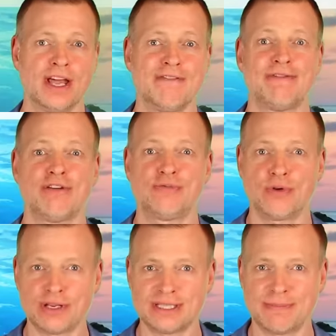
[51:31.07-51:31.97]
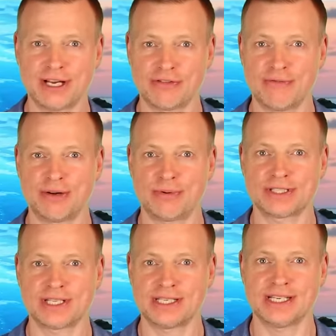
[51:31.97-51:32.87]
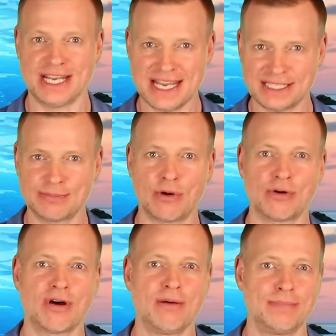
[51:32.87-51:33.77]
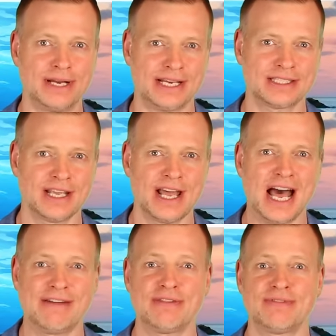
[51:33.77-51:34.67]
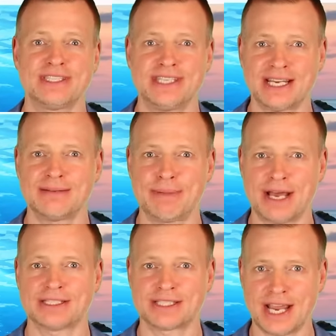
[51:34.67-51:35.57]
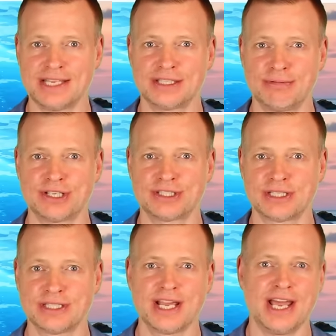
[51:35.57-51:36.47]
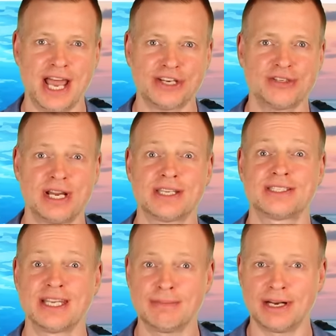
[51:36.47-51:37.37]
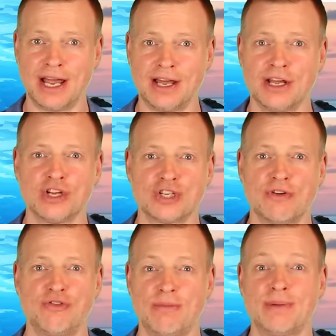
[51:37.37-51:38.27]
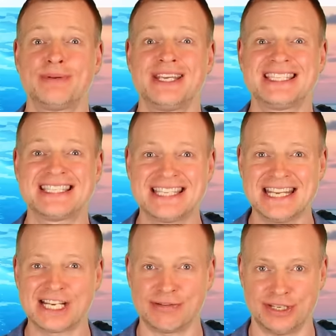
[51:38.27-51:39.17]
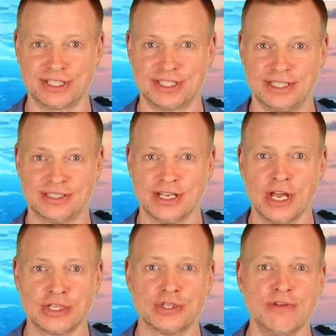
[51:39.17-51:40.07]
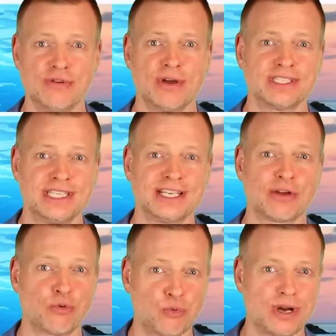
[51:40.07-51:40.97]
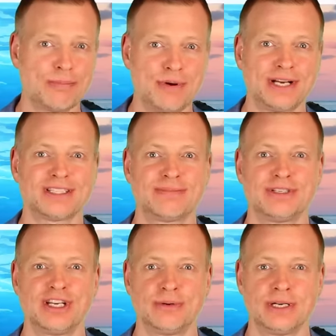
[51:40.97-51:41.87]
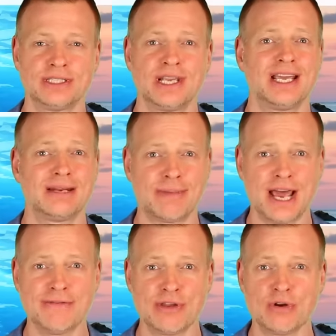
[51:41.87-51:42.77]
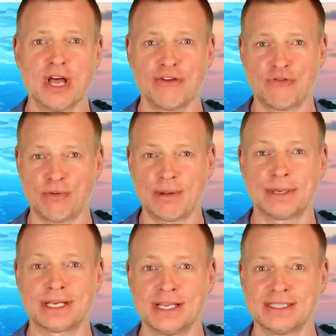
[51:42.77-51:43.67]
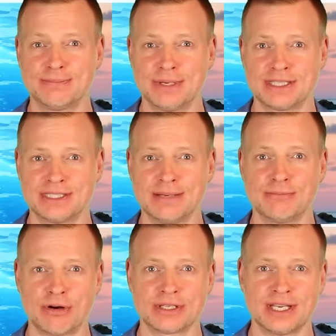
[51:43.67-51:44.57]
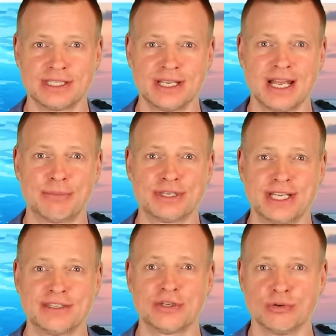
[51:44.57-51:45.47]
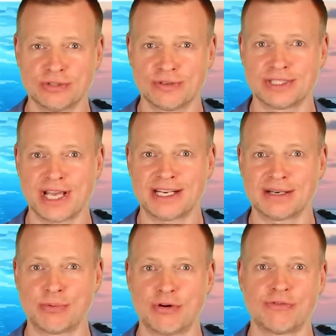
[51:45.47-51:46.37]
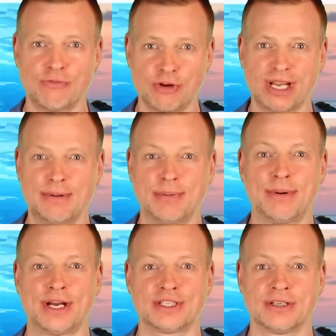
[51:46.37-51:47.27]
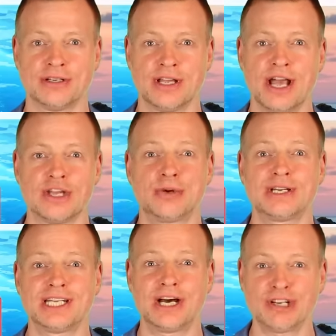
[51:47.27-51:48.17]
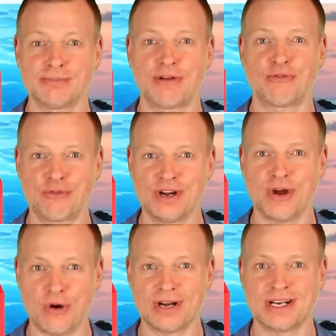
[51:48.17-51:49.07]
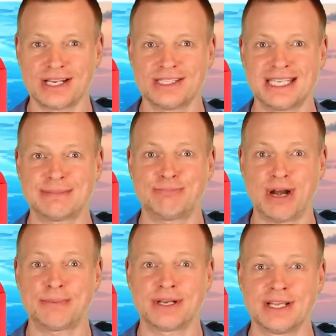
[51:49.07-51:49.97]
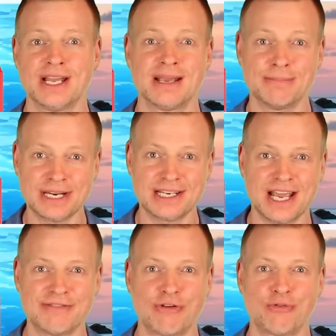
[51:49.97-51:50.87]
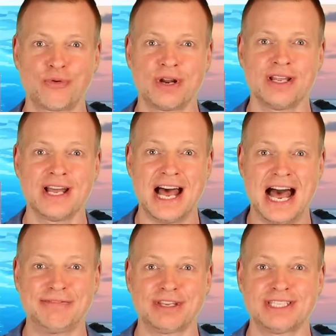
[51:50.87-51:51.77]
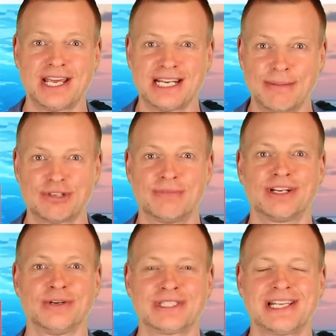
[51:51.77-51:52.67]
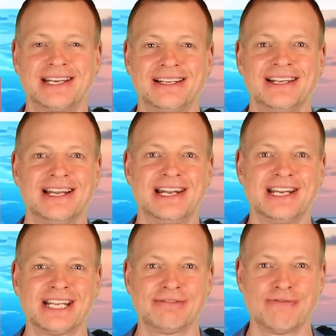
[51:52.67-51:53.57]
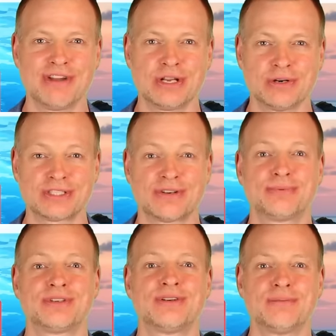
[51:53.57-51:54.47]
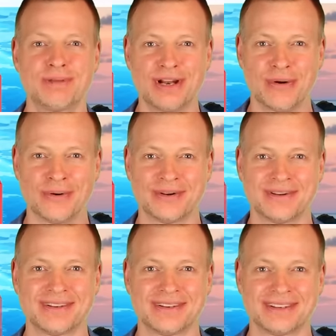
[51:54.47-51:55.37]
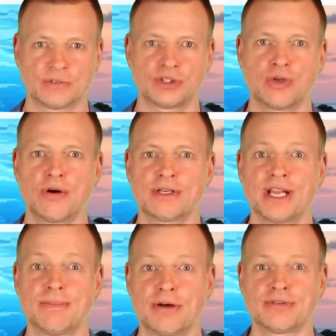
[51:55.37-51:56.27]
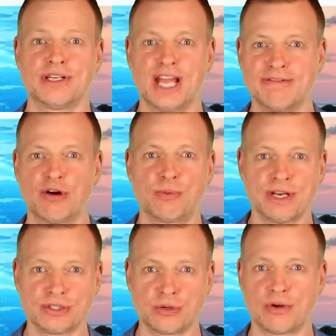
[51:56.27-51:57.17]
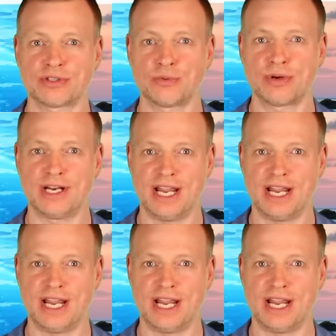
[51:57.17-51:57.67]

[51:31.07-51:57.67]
While the first part of a Redrock study is more complex, I think the second part's case questions actually are similar to the former P S T questions. So if you are seeking free practice materials, in my view, the former McKinsey P S T mock test presents a useful starting point for your preparation. You can download my free online test prep kit immediately and for free after signing up to my newsletter, link in the video description below. Talking about another resource you can